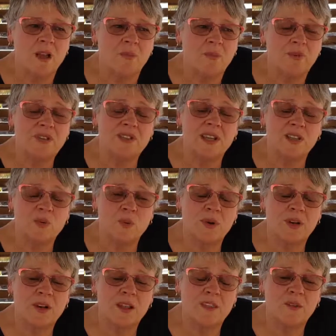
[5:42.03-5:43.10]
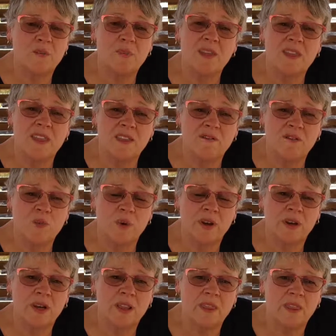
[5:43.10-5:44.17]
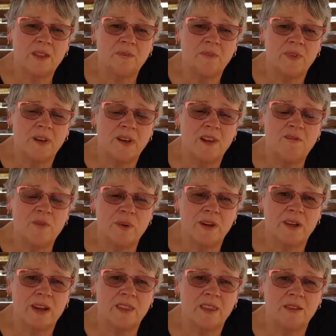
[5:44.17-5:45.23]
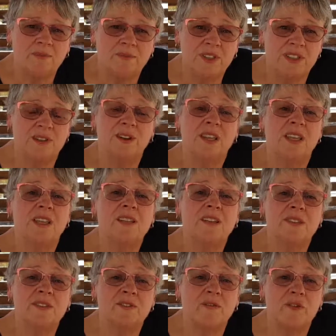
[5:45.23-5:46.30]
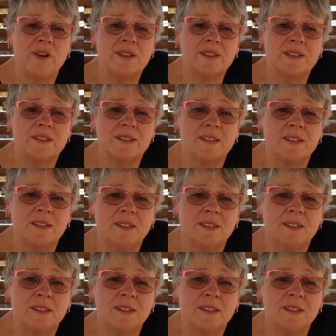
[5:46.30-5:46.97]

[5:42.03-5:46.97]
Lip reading: protect one another, be there for one another, love one another, just like he does for us.